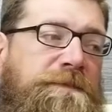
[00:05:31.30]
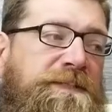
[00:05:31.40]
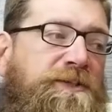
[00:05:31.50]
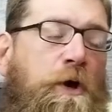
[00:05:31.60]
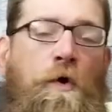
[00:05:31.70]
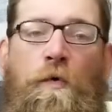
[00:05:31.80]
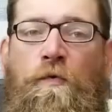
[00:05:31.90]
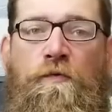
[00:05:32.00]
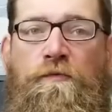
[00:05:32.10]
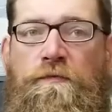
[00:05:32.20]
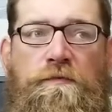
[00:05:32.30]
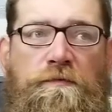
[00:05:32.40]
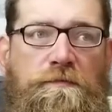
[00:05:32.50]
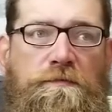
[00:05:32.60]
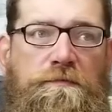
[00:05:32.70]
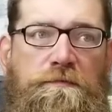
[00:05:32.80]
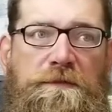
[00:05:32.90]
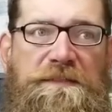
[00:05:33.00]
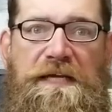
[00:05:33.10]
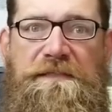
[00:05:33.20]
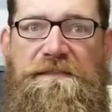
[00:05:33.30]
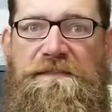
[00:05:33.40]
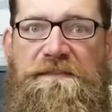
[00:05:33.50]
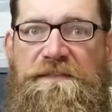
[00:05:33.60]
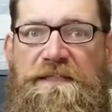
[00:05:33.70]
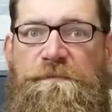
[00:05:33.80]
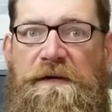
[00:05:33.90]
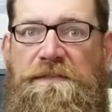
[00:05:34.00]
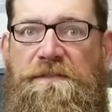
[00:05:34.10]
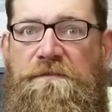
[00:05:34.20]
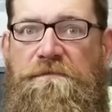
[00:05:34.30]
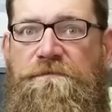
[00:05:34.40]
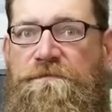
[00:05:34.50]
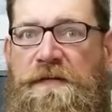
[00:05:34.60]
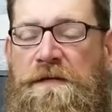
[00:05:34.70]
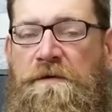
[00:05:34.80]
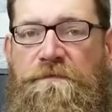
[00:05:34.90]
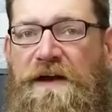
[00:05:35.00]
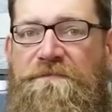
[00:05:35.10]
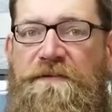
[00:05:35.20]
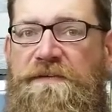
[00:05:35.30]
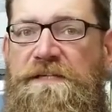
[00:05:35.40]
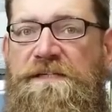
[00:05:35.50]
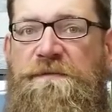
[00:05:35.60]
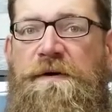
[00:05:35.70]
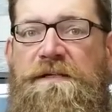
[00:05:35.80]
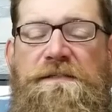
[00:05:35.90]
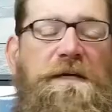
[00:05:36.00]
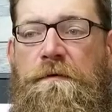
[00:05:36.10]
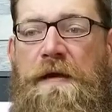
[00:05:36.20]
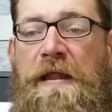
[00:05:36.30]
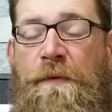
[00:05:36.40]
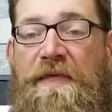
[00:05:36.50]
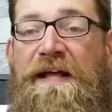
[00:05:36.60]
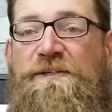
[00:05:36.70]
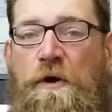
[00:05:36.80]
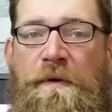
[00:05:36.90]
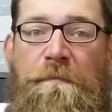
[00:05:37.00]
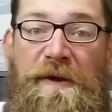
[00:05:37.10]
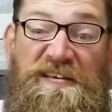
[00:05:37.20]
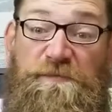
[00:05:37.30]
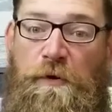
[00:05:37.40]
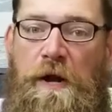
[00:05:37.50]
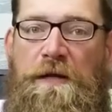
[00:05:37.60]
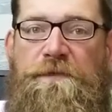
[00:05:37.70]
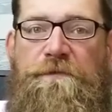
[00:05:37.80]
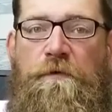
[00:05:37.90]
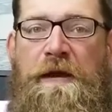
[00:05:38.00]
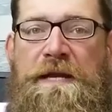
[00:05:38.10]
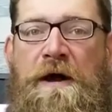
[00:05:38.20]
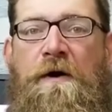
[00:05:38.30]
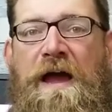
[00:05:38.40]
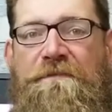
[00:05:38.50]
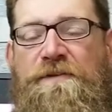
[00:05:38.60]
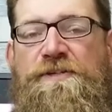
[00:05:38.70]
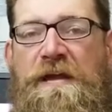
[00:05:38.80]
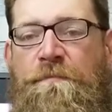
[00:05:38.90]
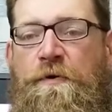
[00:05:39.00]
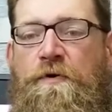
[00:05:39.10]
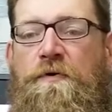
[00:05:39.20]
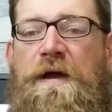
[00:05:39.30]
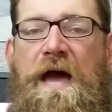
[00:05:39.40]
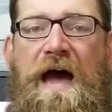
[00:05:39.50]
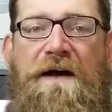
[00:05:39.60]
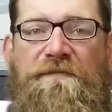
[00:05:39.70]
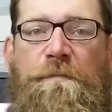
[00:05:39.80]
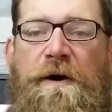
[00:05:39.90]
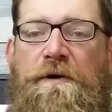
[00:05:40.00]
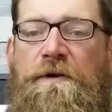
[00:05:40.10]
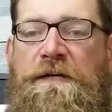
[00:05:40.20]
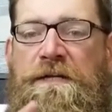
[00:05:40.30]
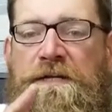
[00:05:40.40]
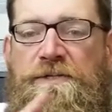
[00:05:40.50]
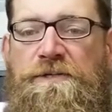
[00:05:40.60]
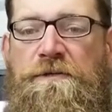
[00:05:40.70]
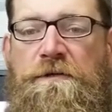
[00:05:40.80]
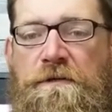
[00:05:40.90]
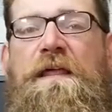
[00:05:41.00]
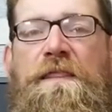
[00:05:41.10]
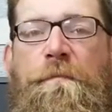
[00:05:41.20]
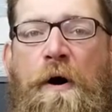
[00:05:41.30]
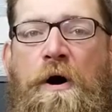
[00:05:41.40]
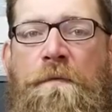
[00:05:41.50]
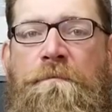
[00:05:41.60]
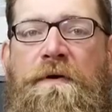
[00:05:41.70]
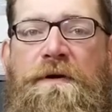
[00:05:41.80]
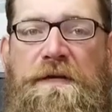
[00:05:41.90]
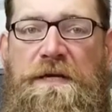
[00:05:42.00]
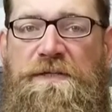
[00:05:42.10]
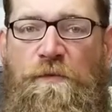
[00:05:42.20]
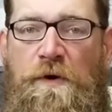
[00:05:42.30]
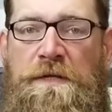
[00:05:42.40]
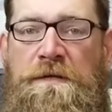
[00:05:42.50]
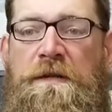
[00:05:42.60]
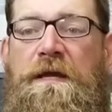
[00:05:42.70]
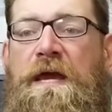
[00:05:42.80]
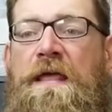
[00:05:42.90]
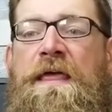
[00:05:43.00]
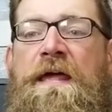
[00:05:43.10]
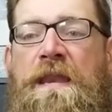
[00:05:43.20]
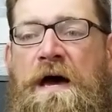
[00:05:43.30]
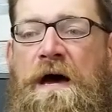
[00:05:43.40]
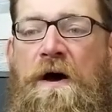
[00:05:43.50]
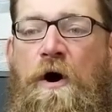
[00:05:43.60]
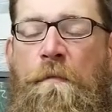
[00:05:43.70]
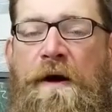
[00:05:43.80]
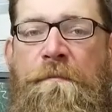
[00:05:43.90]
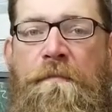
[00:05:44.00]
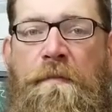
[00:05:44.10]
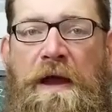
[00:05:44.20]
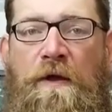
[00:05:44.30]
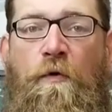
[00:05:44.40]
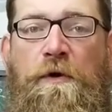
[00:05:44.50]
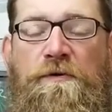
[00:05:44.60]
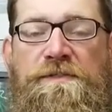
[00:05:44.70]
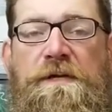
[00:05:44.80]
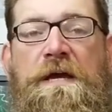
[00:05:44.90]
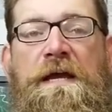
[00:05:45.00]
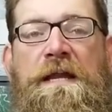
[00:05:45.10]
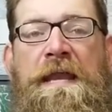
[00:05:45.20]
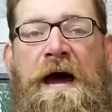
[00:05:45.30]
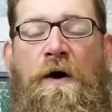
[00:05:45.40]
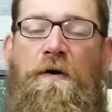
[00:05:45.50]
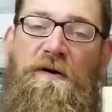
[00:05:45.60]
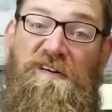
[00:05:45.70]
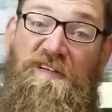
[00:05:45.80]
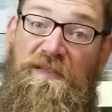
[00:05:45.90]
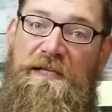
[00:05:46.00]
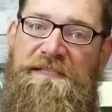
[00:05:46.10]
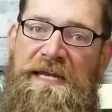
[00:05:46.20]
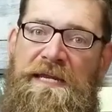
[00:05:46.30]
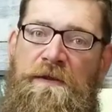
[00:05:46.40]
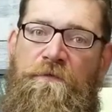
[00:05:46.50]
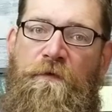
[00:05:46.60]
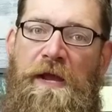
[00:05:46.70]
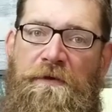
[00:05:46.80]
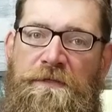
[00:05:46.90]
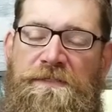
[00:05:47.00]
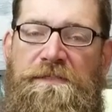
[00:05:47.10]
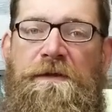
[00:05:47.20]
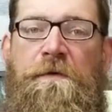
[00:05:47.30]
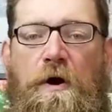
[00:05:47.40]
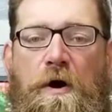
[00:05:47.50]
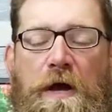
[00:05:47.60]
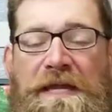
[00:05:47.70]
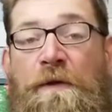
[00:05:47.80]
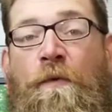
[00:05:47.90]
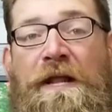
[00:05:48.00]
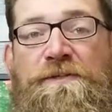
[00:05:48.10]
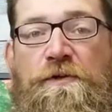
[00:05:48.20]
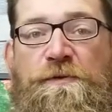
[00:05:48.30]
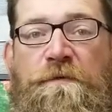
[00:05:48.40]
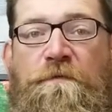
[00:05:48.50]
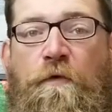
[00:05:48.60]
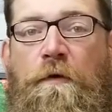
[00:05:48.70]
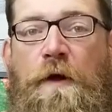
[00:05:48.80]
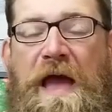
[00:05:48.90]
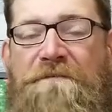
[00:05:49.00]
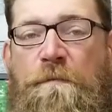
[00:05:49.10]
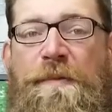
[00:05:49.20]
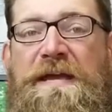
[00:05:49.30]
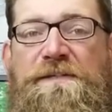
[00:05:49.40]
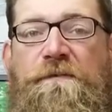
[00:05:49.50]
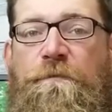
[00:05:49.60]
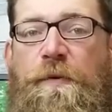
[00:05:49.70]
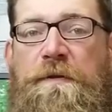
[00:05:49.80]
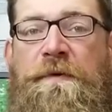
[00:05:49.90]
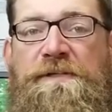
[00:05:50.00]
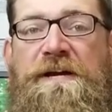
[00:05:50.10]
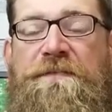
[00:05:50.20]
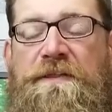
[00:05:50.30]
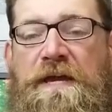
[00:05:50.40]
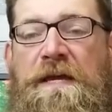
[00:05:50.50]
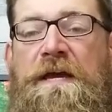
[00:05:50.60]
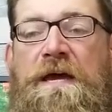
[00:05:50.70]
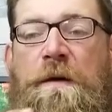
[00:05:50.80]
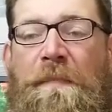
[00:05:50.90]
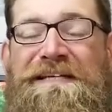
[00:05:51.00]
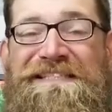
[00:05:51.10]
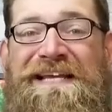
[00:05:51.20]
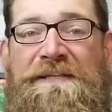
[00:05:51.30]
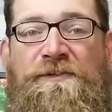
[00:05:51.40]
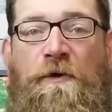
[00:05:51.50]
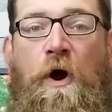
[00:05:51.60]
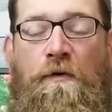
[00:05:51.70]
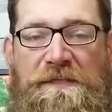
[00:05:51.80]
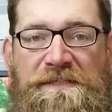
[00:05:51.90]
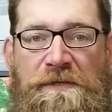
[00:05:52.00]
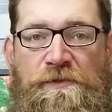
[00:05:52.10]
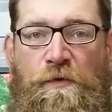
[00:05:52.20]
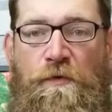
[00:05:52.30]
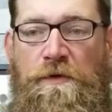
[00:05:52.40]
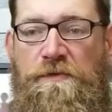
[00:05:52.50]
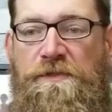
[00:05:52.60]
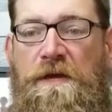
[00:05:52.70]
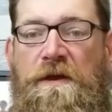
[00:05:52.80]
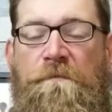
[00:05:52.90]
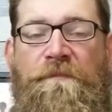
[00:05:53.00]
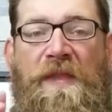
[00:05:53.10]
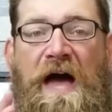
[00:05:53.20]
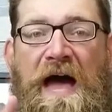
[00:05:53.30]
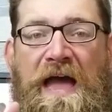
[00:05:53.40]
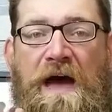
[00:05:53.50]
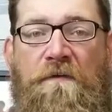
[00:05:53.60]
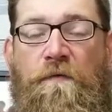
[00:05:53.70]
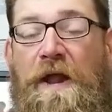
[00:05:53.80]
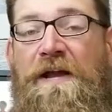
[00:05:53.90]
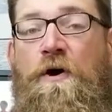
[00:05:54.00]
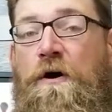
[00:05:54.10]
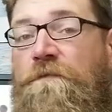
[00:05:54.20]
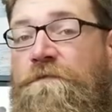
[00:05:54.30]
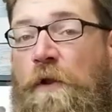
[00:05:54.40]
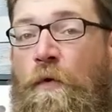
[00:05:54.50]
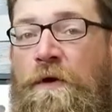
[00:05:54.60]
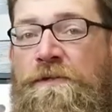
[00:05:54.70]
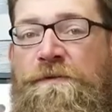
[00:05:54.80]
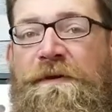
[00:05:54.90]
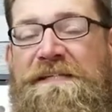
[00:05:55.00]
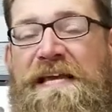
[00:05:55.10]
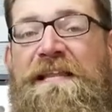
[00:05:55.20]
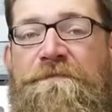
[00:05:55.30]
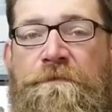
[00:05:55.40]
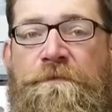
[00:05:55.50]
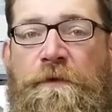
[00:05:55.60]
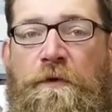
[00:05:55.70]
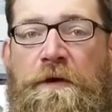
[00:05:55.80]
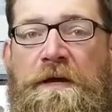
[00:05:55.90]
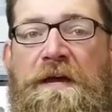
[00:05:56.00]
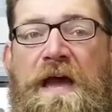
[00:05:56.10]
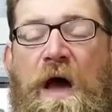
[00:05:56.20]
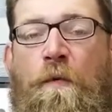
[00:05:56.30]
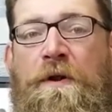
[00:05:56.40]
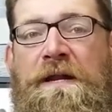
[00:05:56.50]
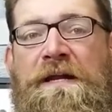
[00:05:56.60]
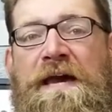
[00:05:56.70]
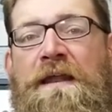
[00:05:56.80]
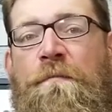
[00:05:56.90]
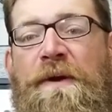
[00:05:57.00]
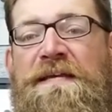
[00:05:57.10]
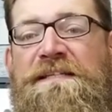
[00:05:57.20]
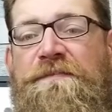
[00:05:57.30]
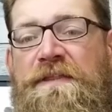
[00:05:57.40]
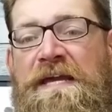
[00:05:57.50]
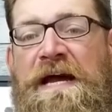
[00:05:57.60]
So what's that? $6, you know, $5.50, $6. Anyway, that's all my base products for right now. I have the shampoo, I have the butter and conditioner, the balm is one, and then all my oils. Now, let's get into fragrances. Again, what I told you before, I have a base of pretty much everything. My scents are all essential oils. I have what I call a florange because I live in Florida. I wanted to kind of base everything.